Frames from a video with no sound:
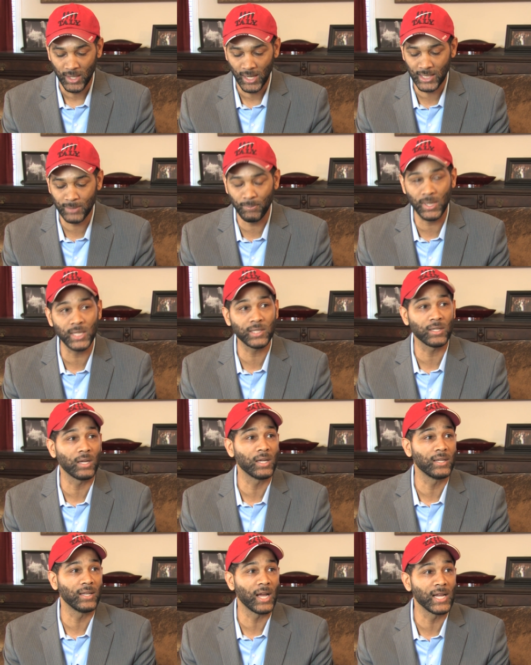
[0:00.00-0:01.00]
that's based
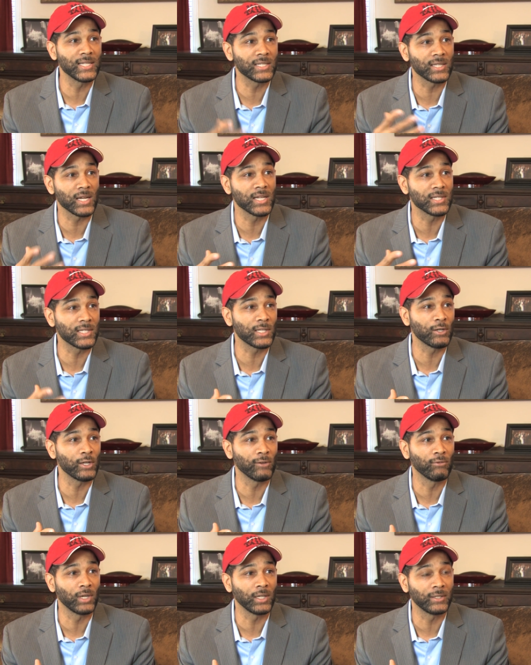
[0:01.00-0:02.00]
on Einstein's theory
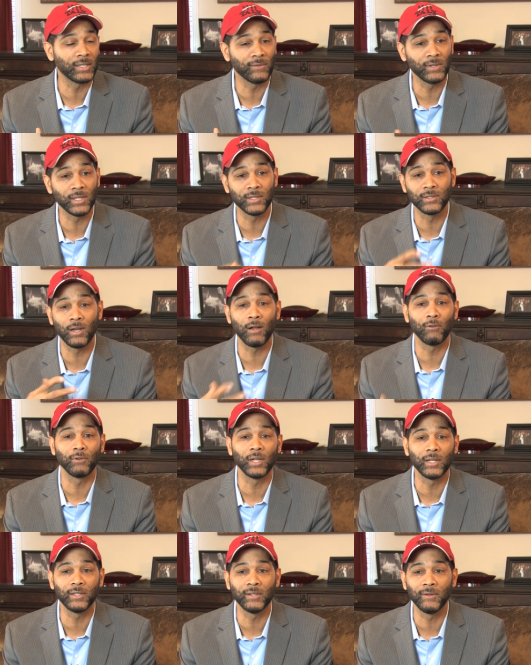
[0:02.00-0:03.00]
of relativity. It's all
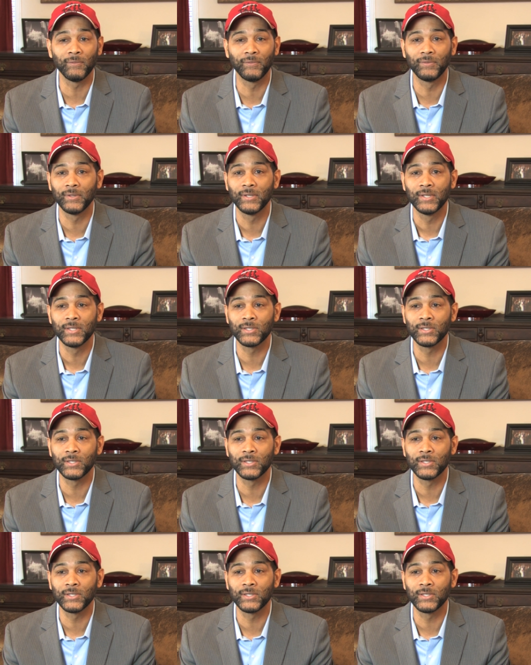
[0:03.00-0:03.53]
relative.